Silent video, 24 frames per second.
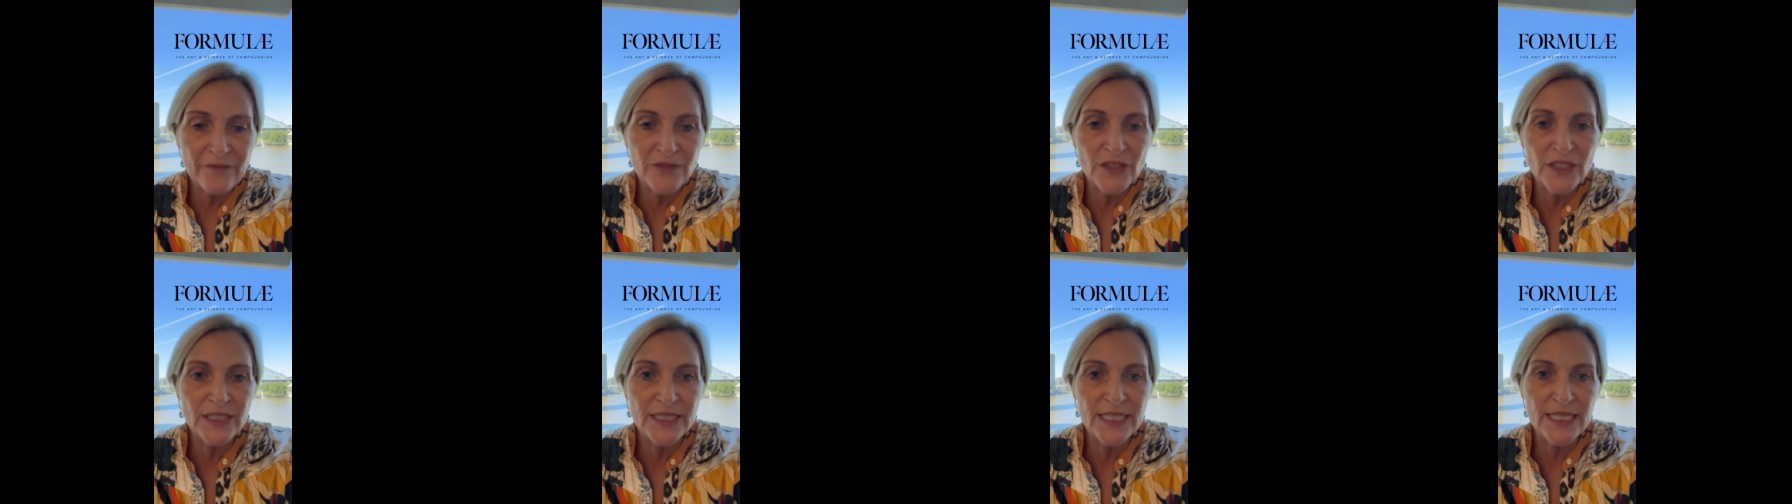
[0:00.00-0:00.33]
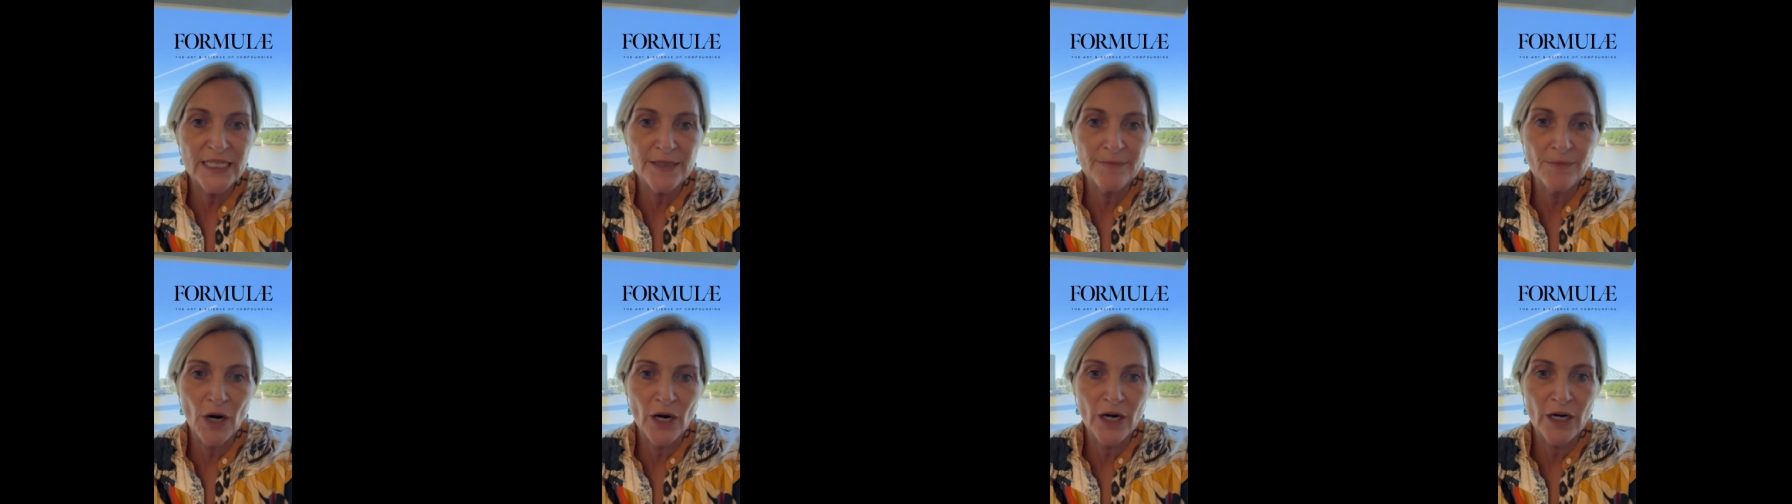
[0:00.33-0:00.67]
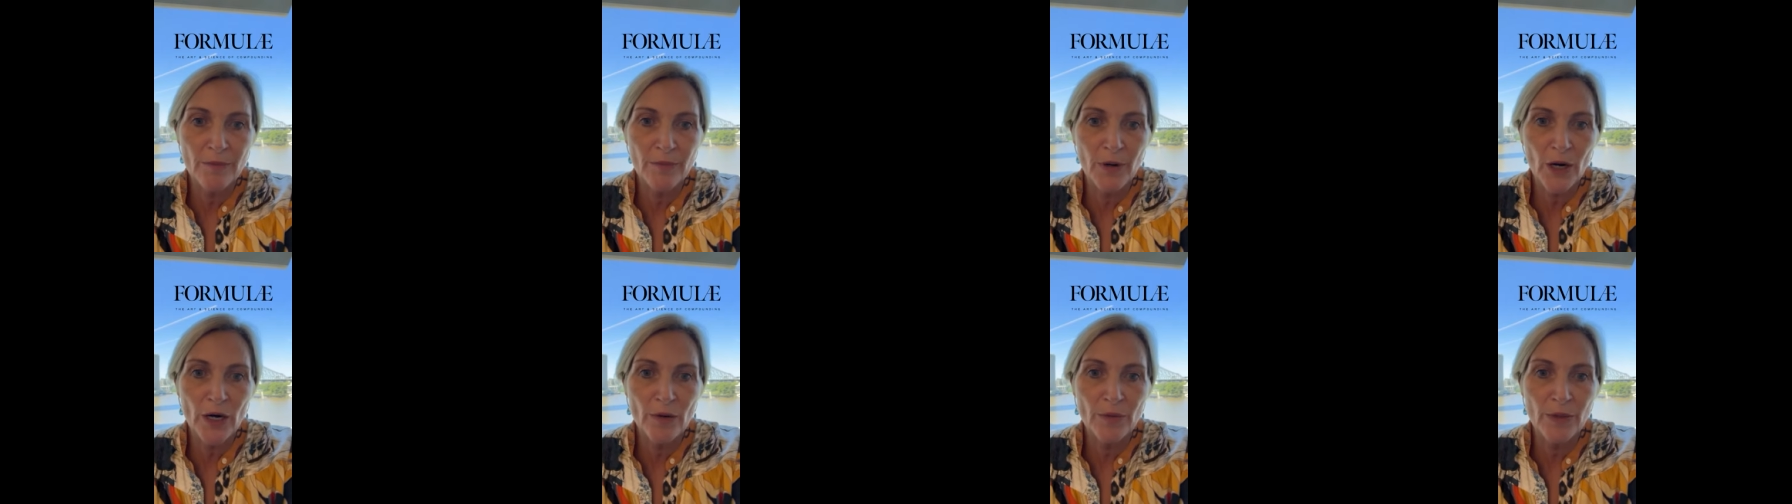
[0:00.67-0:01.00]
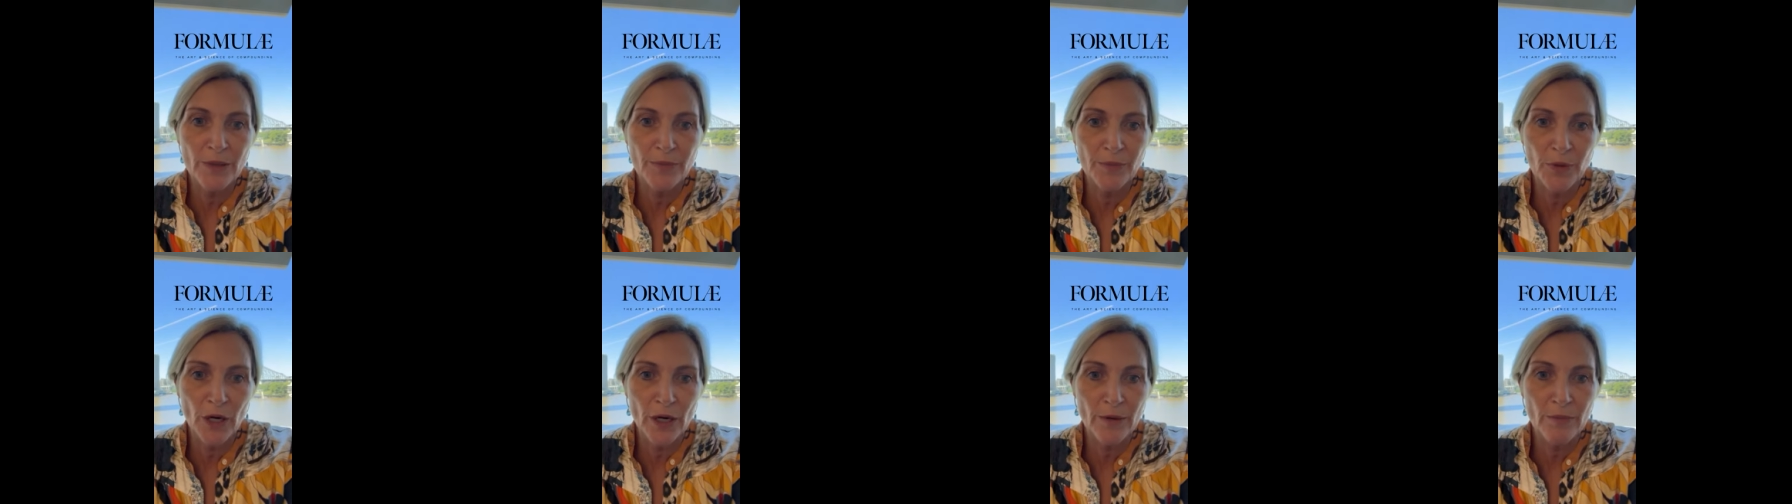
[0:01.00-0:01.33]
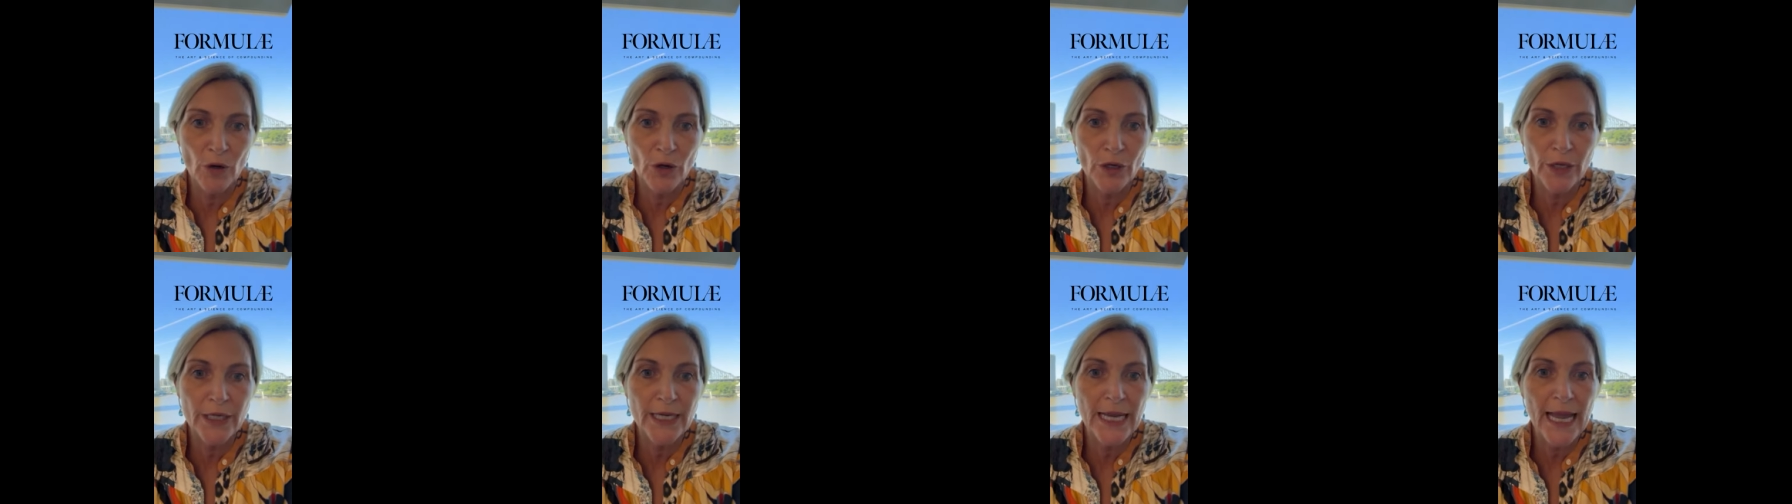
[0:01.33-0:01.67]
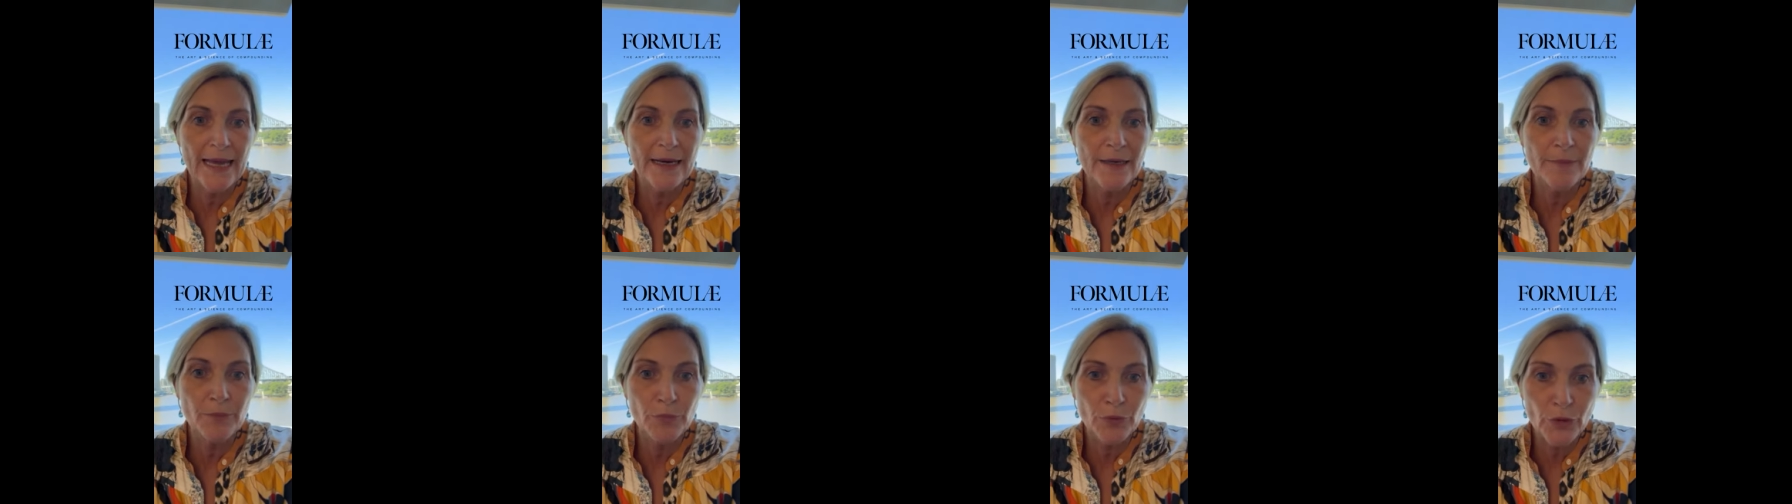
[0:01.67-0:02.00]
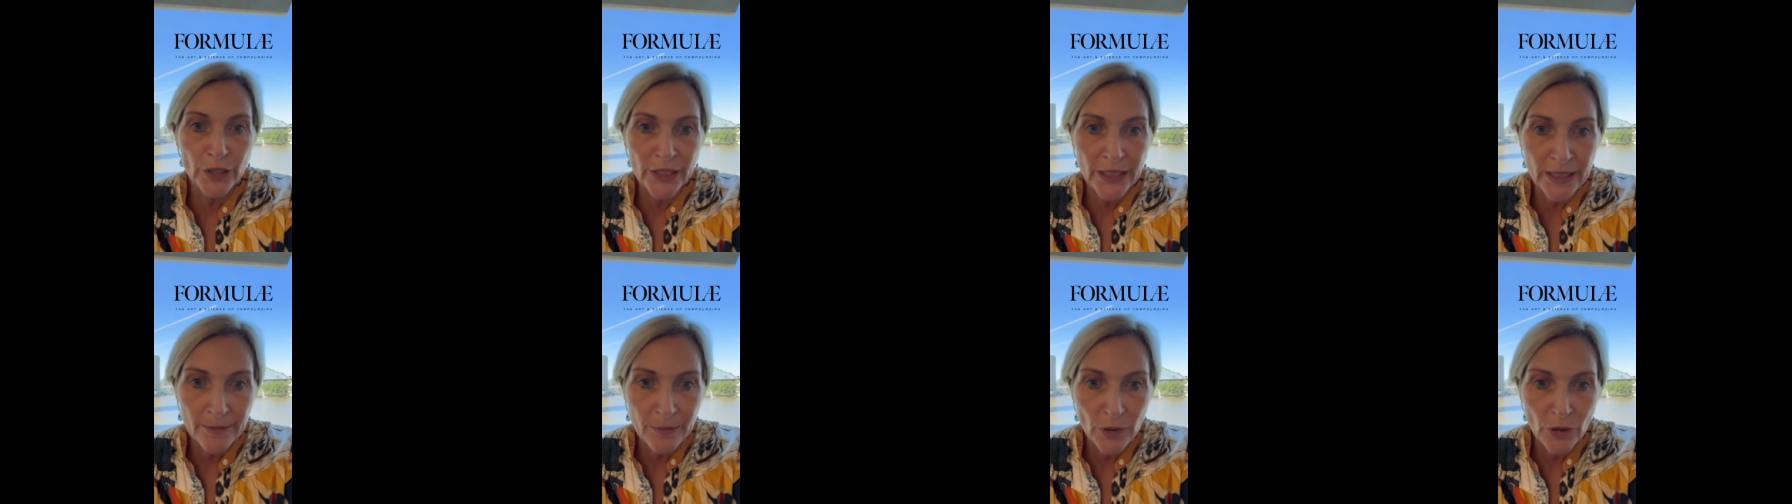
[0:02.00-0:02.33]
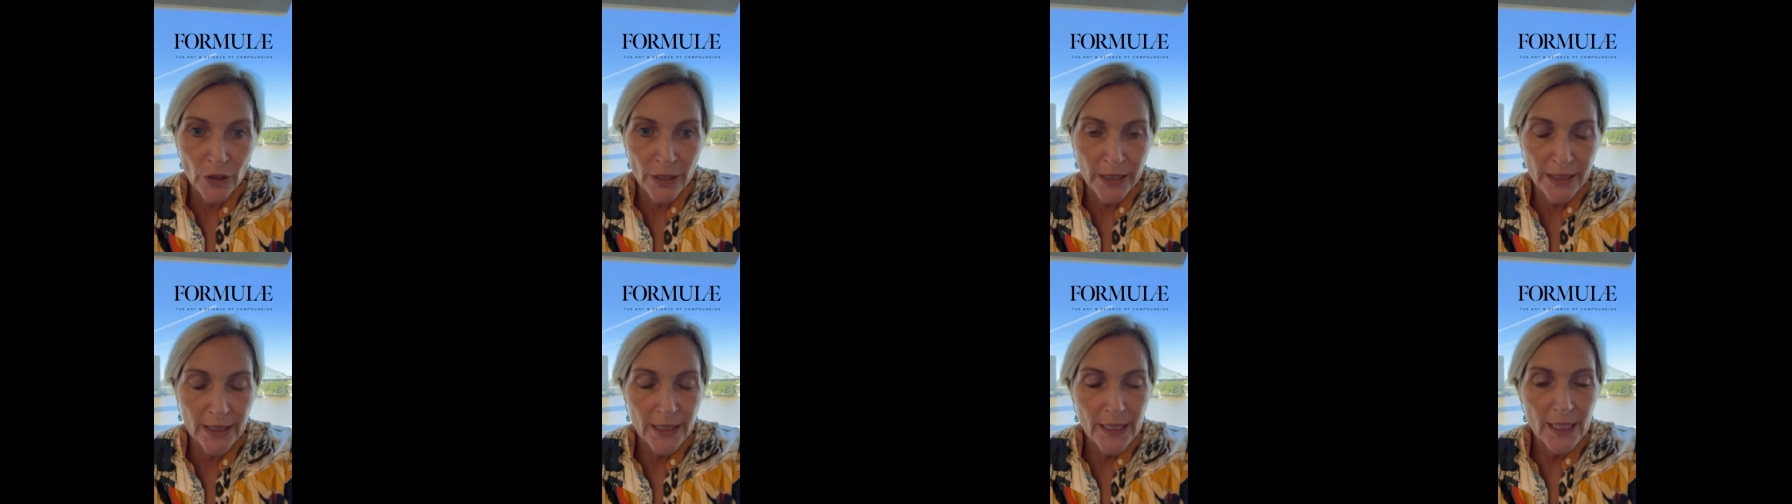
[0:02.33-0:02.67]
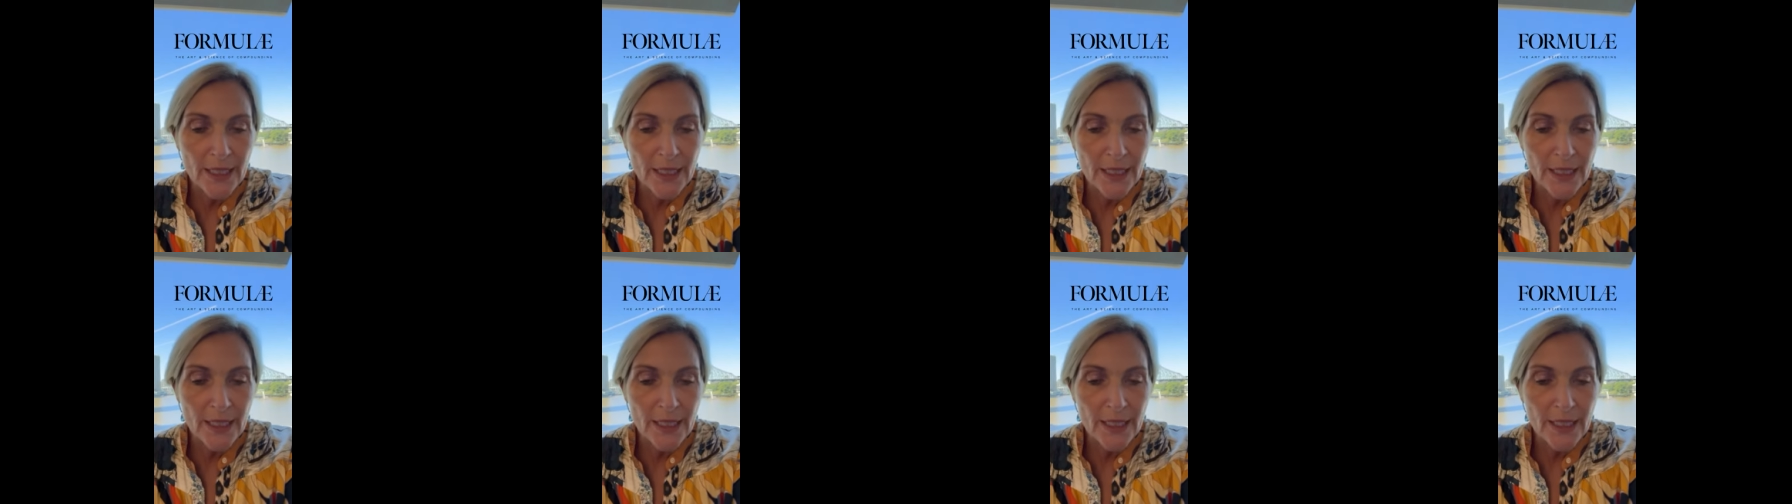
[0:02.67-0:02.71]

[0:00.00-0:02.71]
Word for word: to seed your microbiome with a probiotic and a prebiotic.